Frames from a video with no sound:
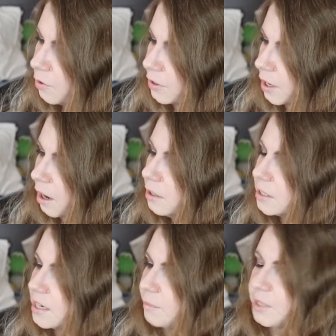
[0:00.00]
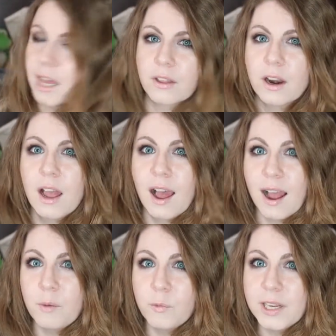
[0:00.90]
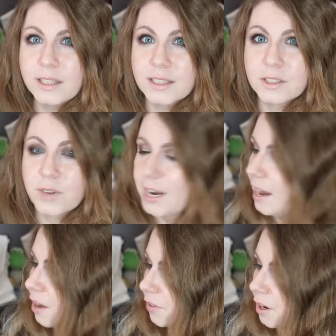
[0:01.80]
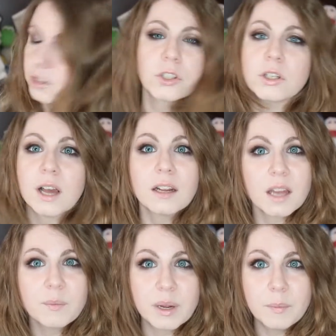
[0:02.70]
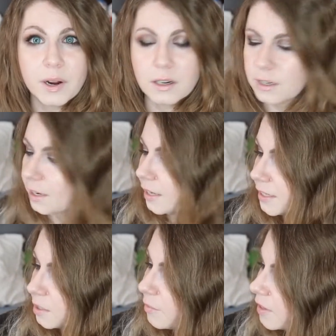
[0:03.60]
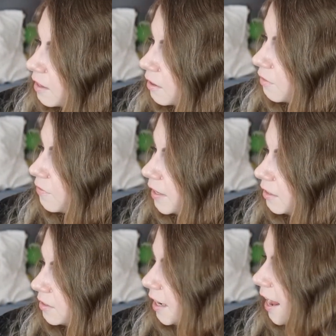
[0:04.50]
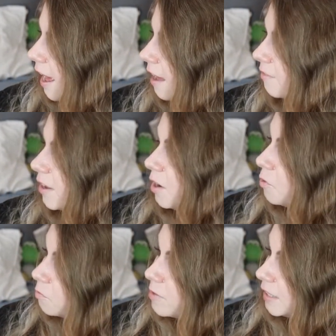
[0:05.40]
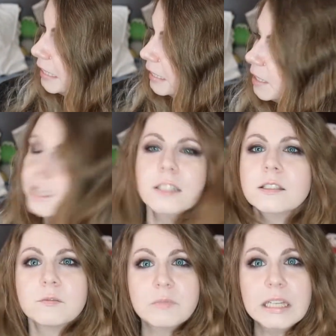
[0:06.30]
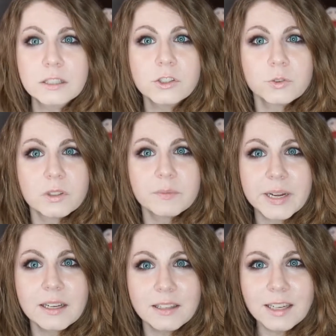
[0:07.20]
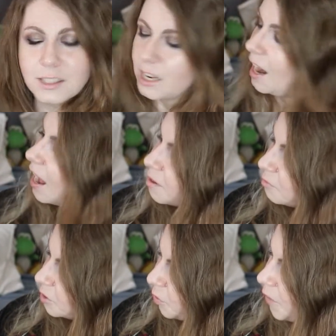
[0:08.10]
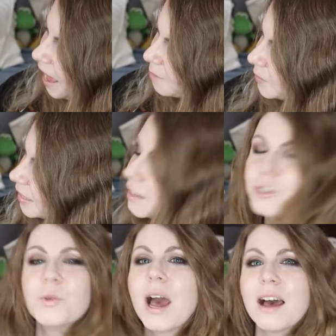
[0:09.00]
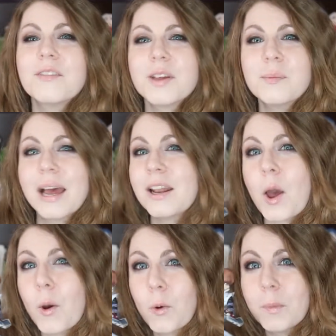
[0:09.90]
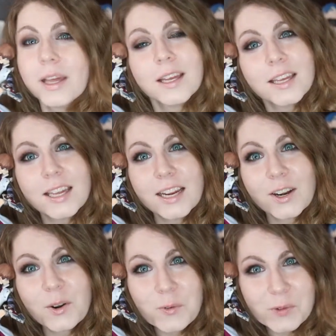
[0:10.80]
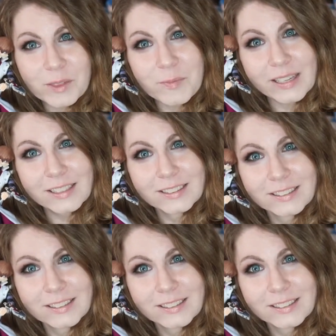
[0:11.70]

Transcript: the cards snap together. I'm wiggling this right now. The cards are not coming apart, unlike some of the other figures that I have. Really, he's a jewel of my collection. I am so happy to have him at home here with me.